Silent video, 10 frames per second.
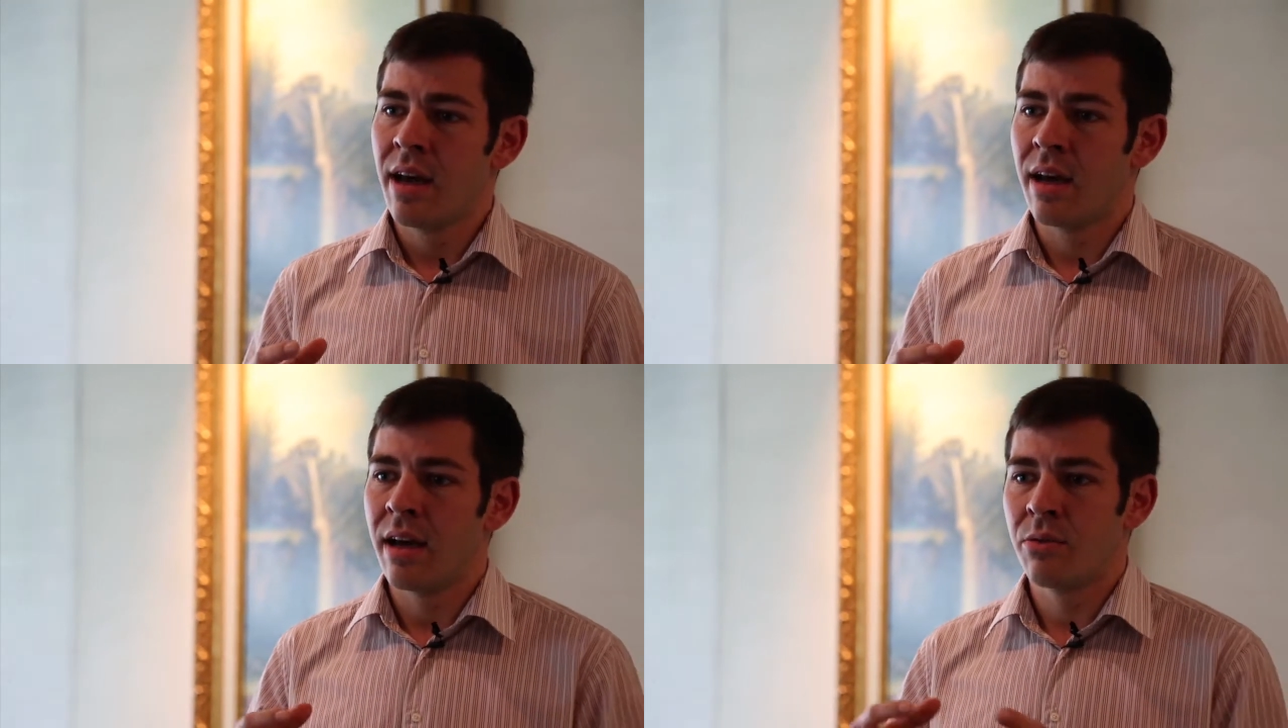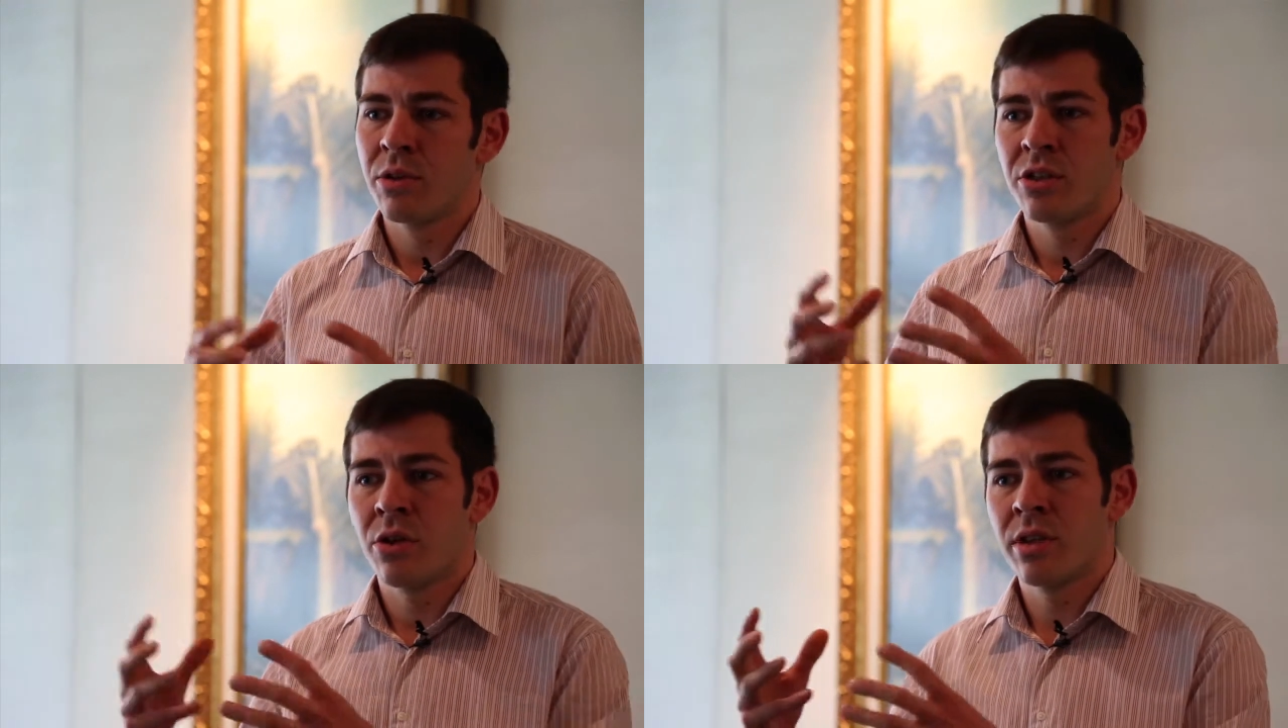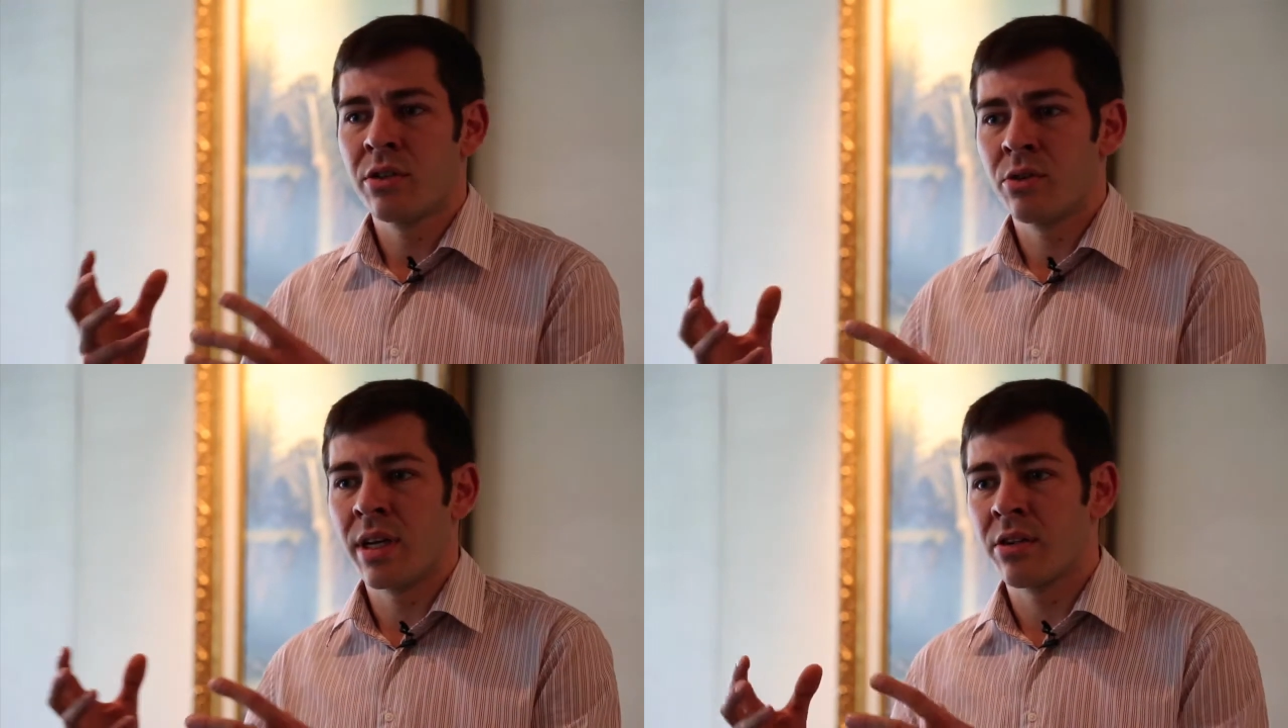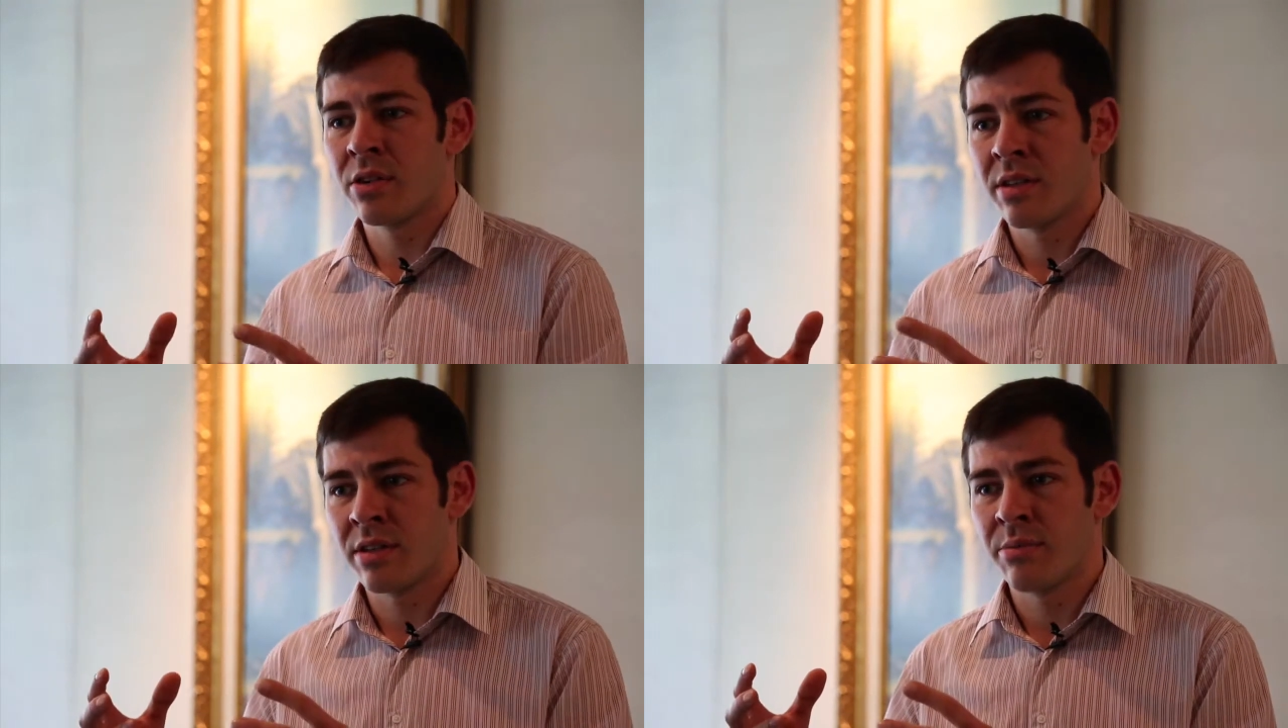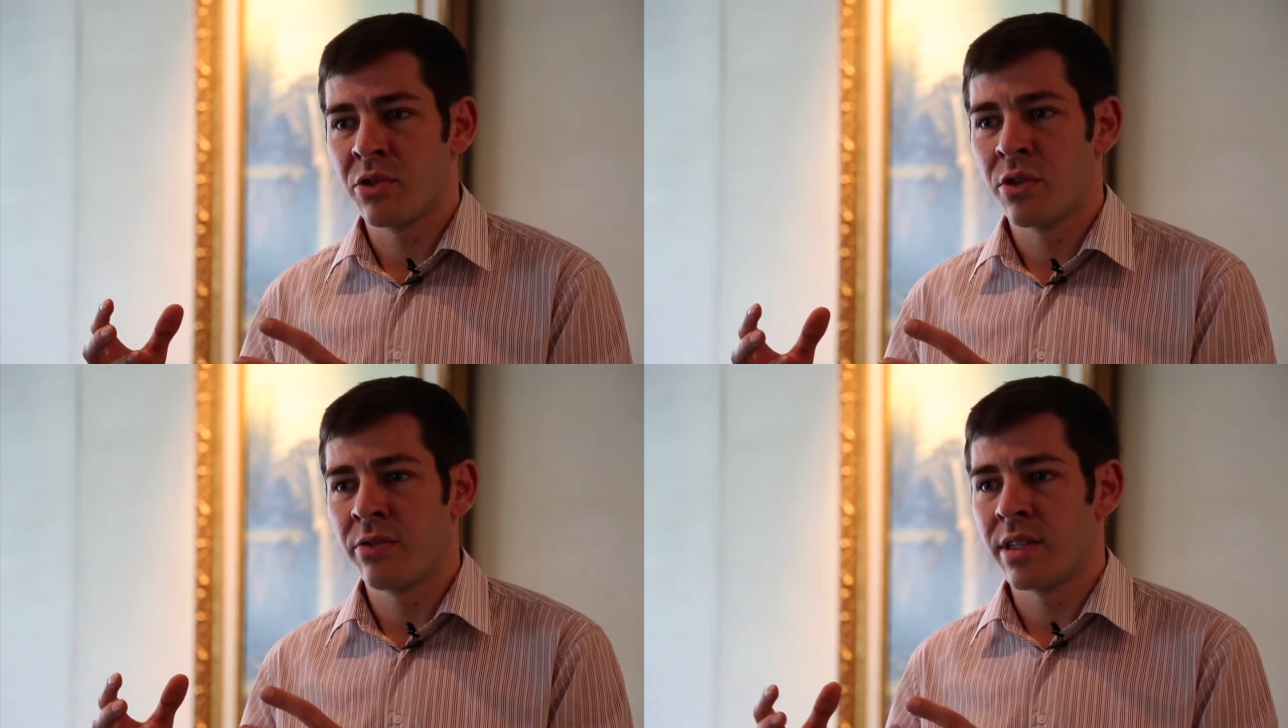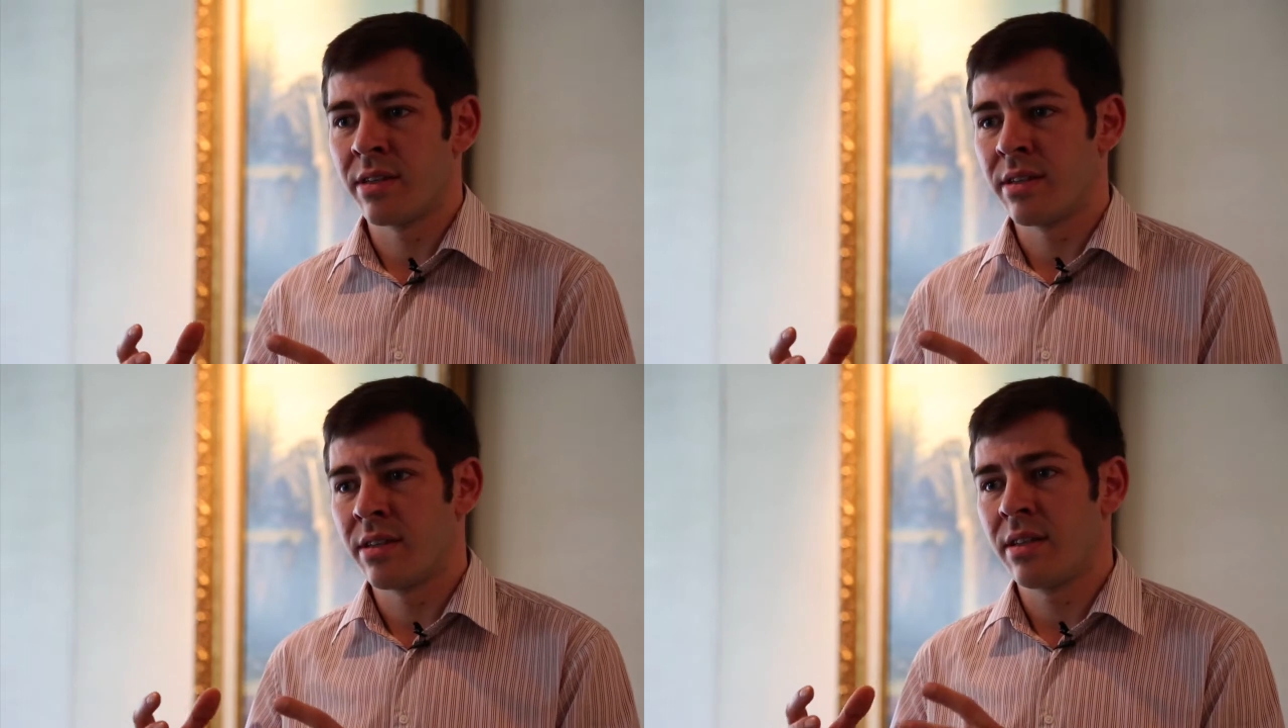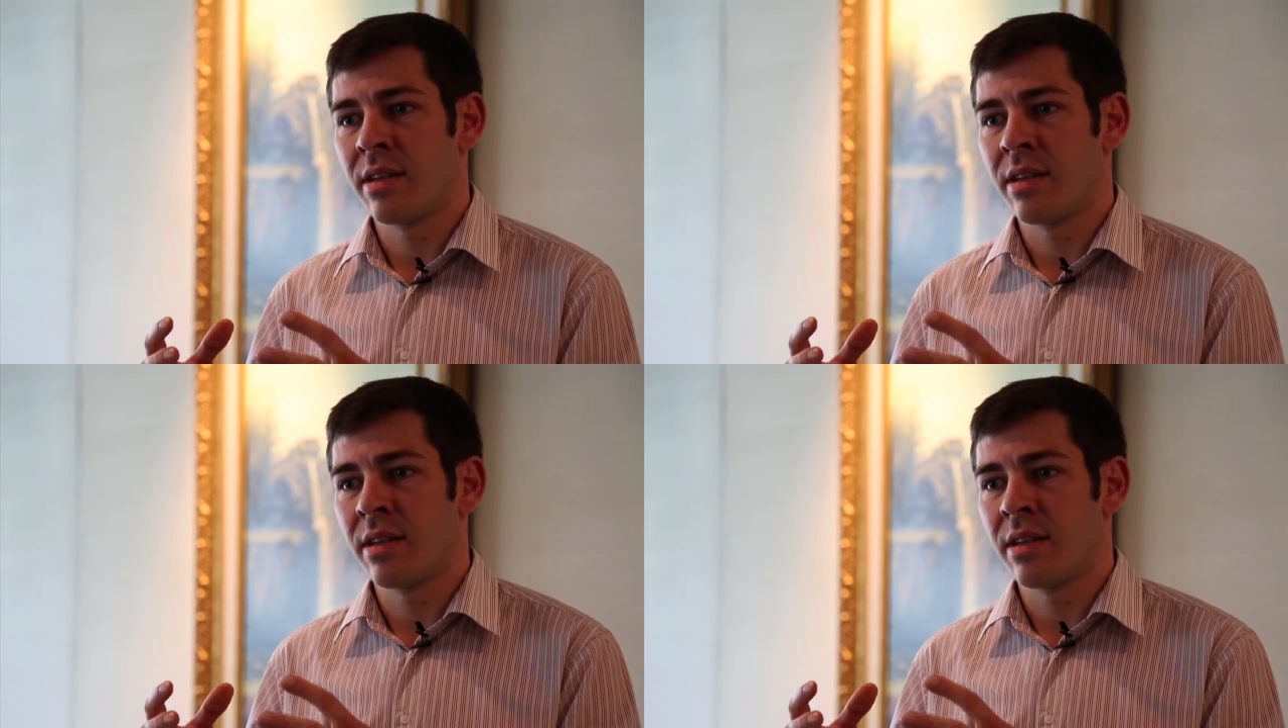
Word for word: uh, which go into ecosystem services.